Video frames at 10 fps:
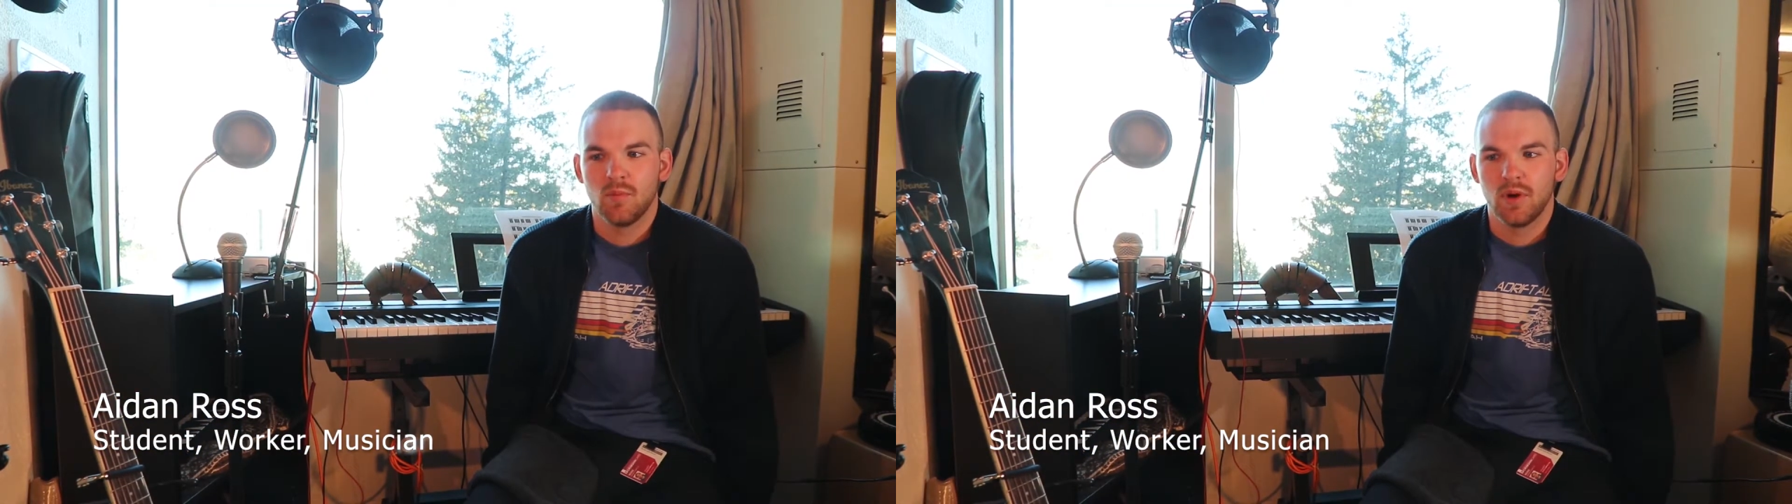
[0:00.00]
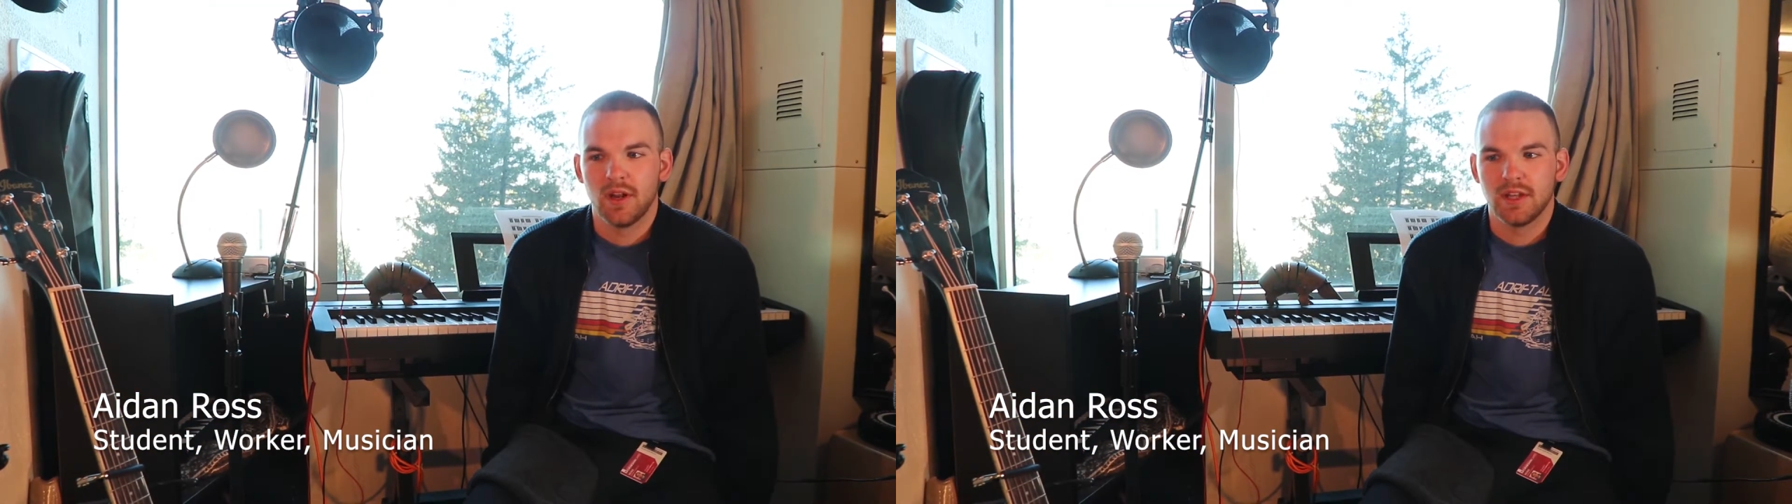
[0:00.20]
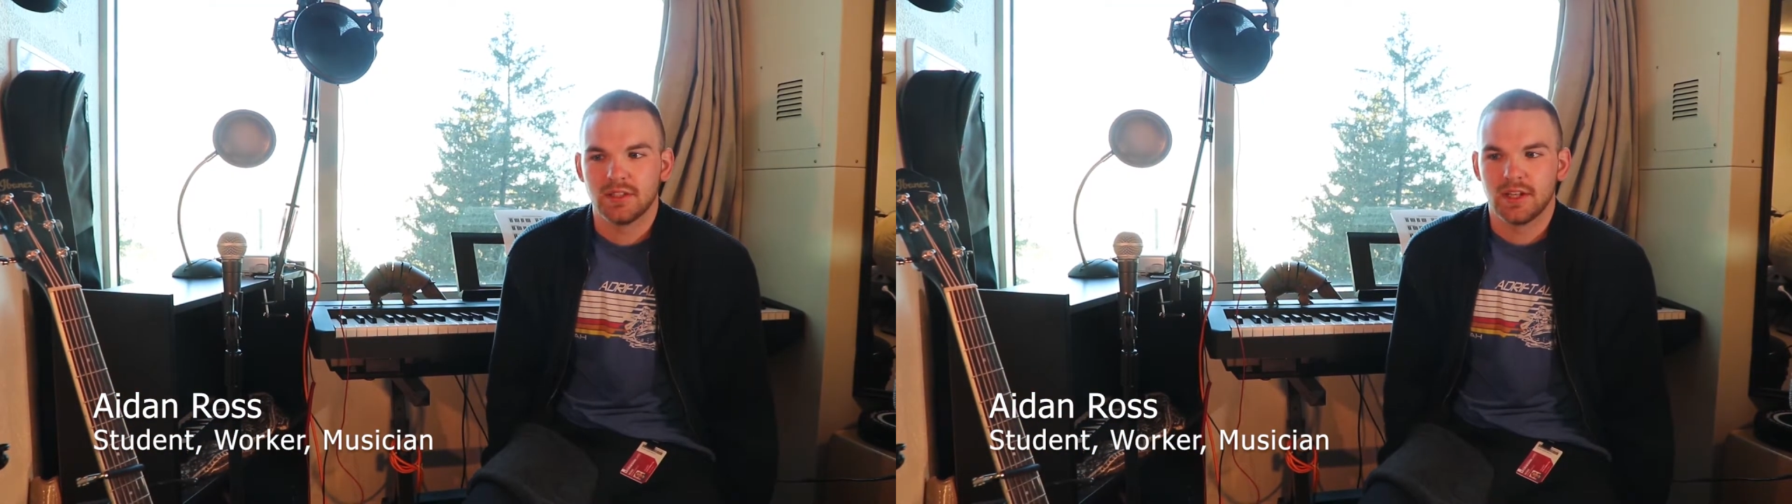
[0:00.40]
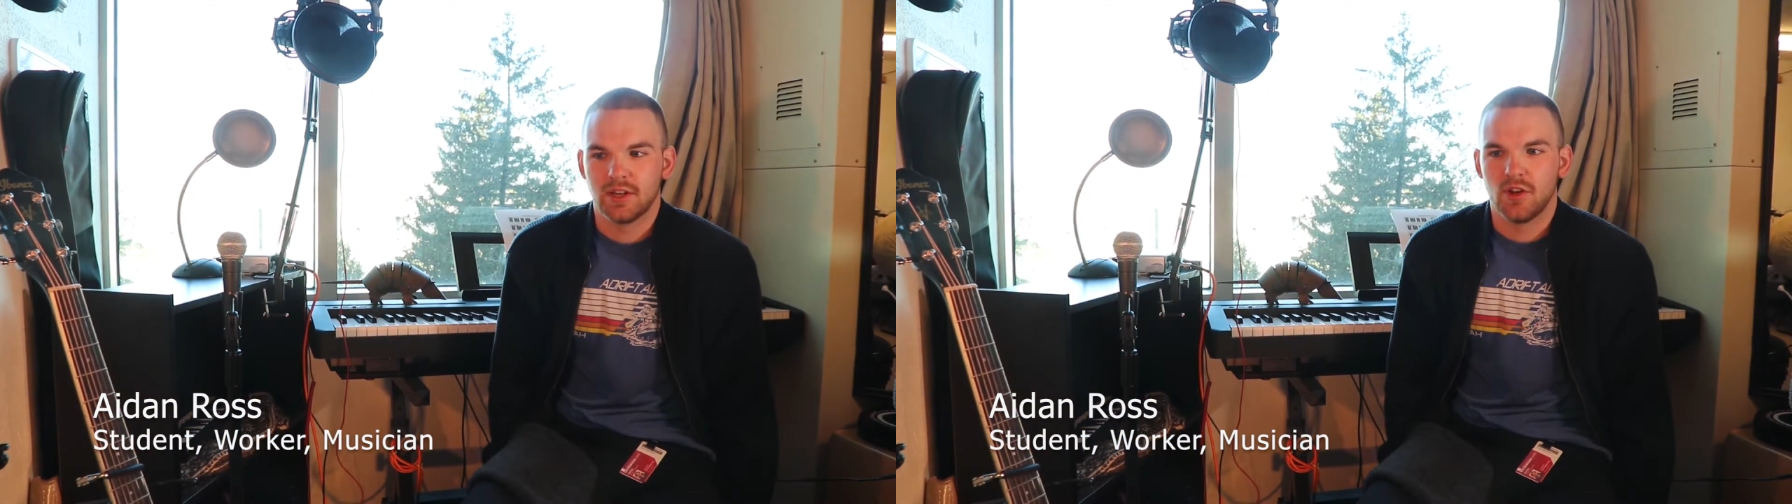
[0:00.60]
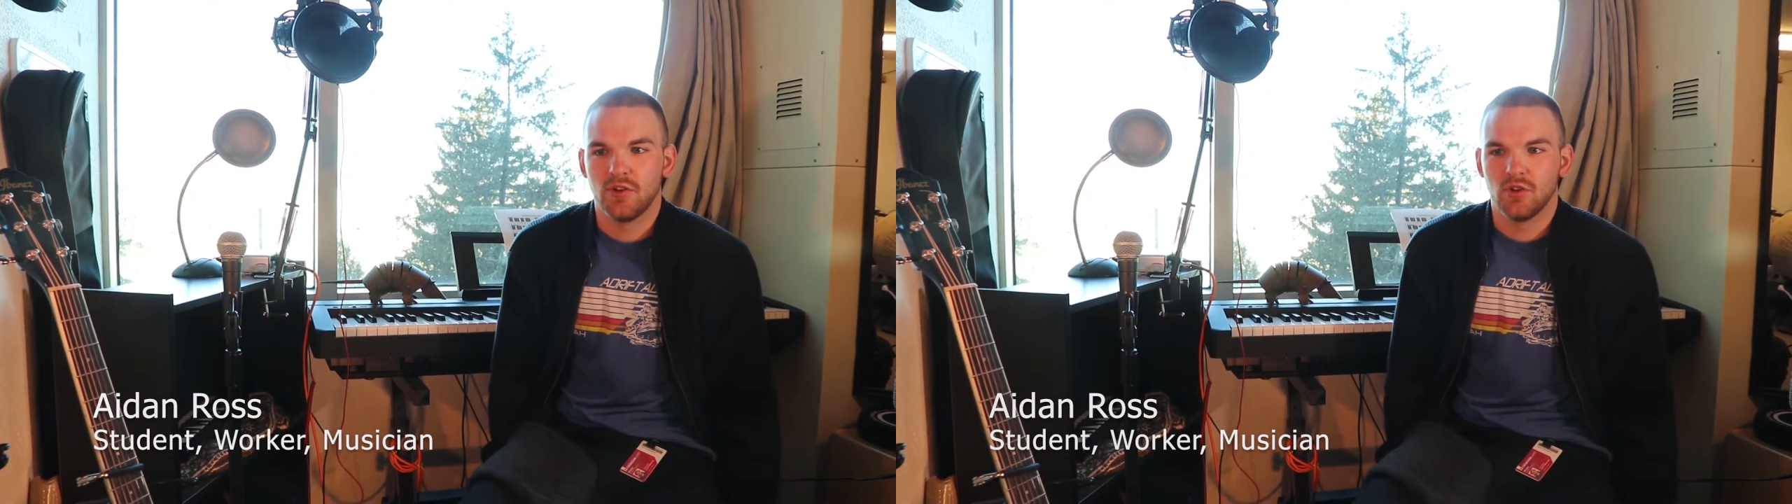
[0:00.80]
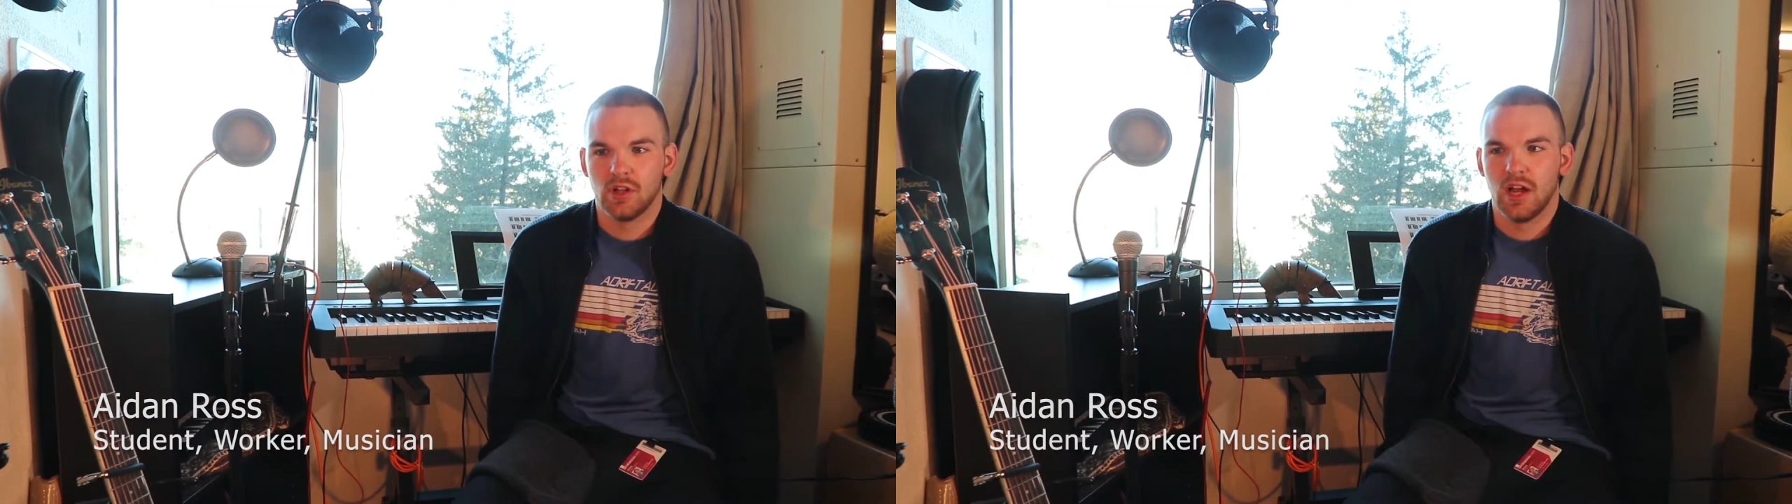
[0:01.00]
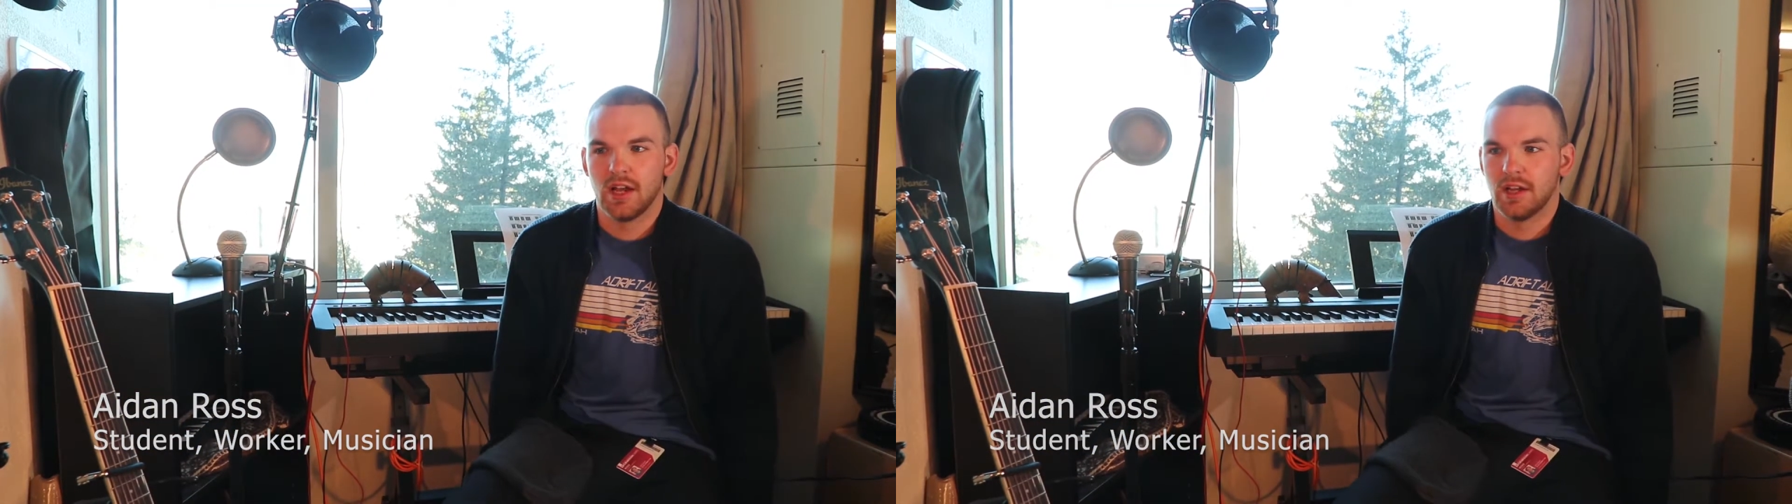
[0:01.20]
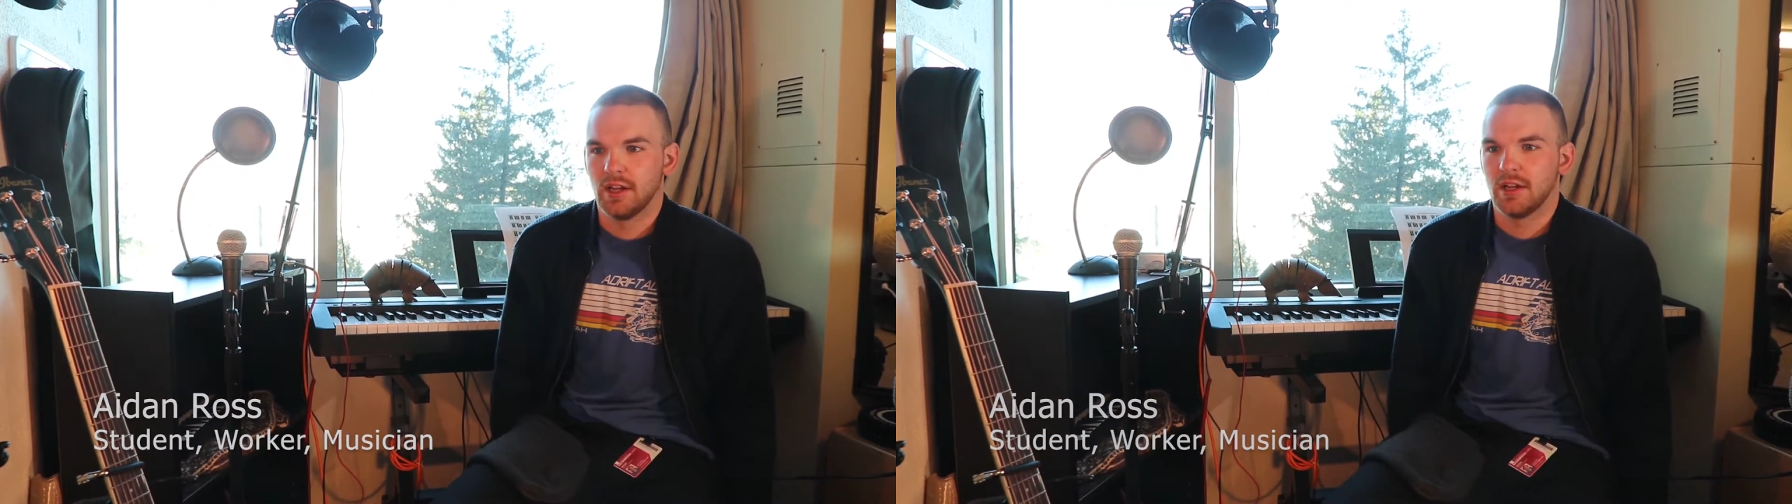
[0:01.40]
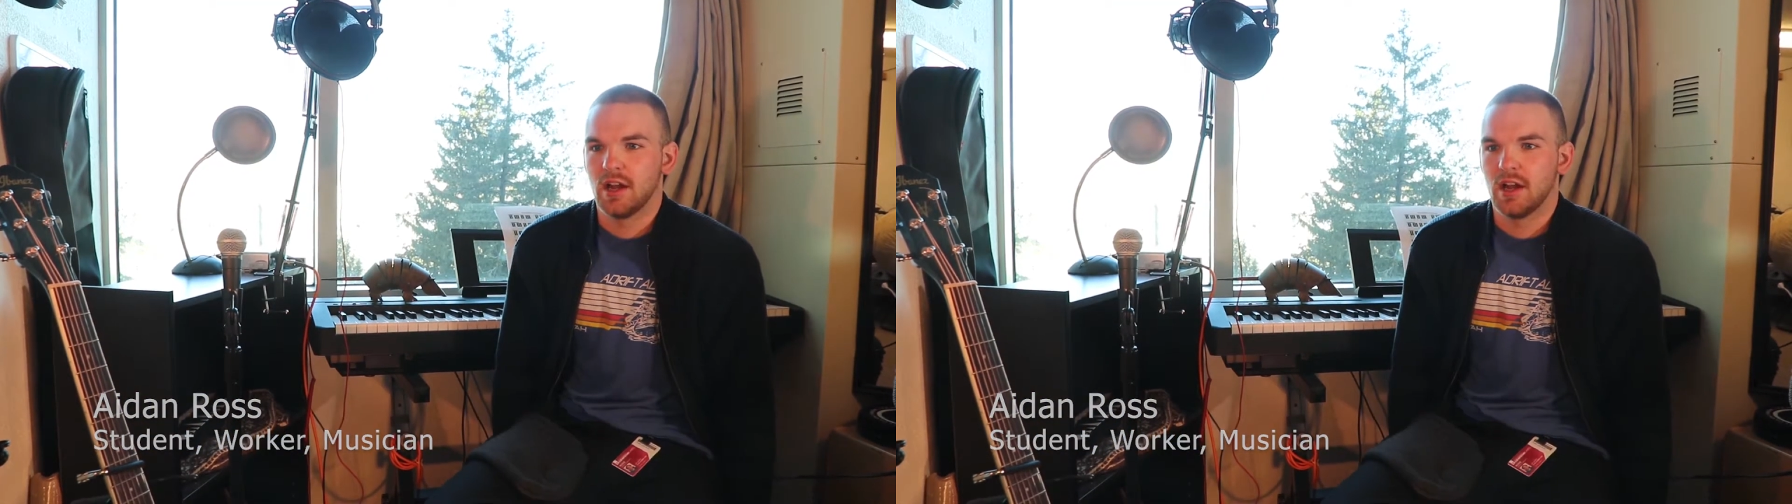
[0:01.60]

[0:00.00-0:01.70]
but it's like an underlying